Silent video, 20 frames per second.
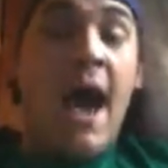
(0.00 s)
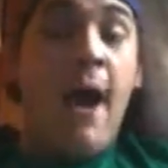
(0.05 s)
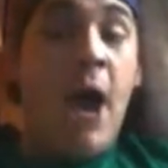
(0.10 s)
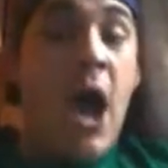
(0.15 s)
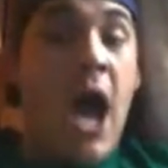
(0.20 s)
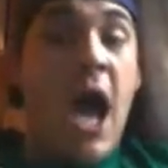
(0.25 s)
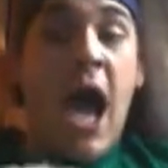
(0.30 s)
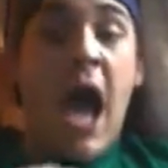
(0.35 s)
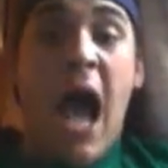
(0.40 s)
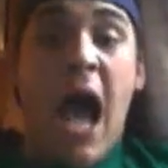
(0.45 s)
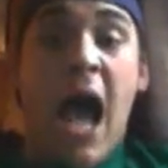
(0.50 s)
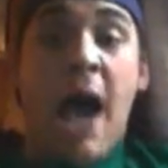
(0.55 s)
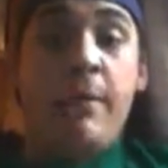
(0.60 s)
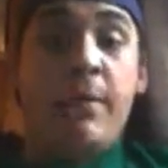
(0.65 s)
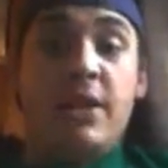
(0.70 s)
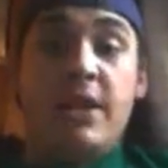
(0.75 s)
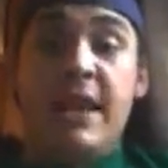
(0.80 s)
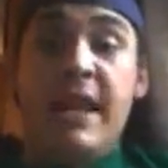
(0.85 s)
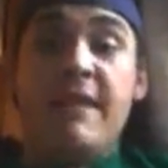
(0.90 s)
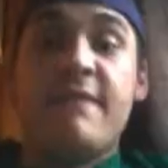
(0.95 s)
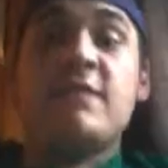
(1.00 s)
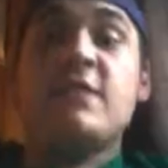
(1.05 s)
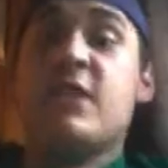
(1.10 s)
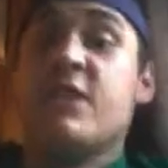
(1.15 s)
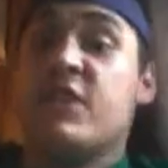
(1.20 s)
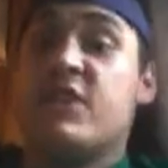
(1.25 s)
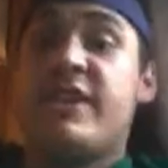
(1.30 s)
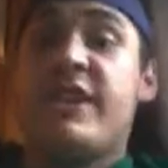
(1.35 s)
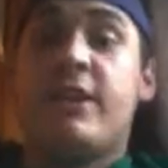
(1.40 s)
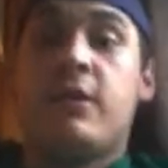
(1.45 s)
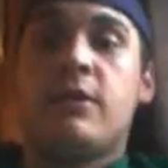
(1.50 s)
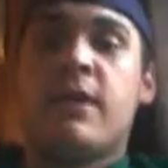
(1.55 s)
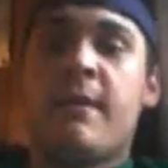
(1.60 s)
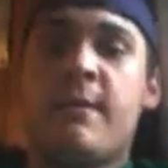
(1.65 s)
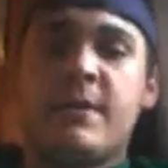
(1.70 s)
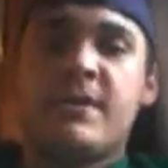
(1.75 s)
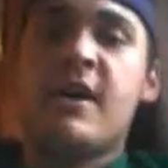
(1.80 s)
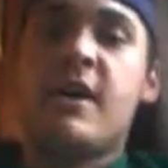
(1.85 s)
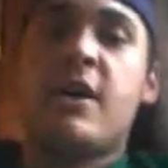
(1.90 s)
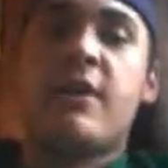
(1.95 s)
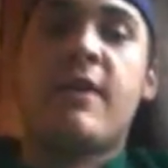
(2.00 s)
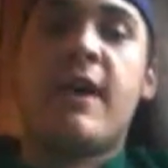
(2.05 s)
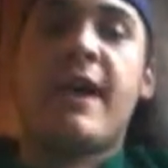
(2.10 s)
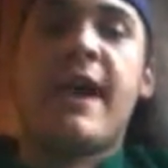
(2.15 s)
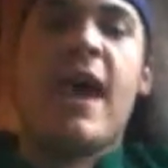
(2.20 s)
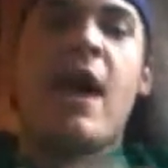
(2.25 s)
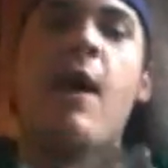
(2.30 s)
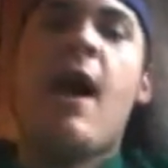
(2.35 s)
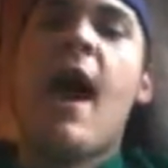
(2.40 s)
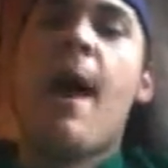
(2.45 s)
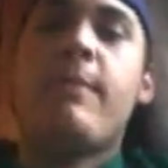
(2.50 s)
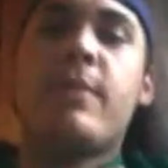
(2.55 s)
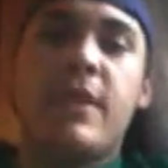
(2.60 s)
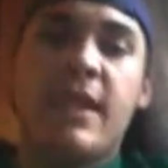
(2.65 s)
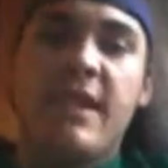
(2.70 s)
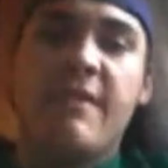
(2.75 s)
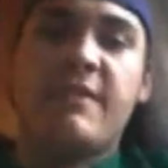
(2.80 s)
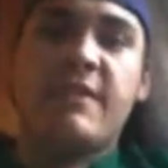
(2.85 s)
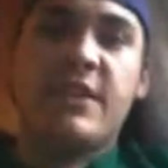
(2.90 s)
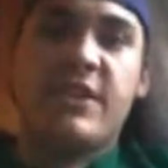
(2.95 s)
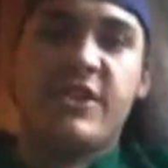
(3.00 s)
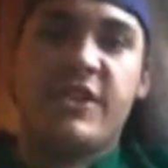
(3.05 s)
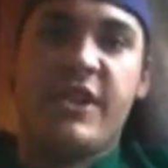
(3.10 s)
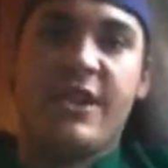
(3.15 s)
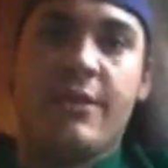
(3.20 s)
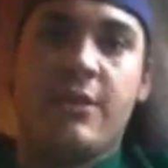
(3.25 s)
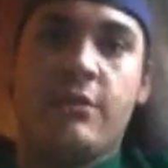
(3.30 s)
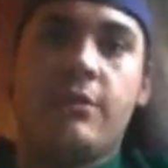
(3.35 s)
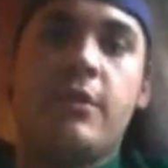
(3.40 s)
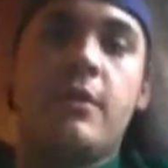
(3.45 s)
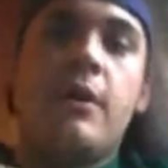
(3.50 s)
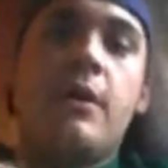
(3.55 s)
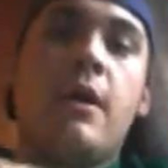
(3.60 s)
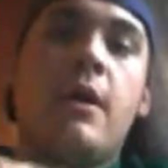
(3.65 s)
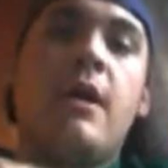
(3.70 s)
I believe in the Shield. I'm going to tell you right now, I believe in the Shield.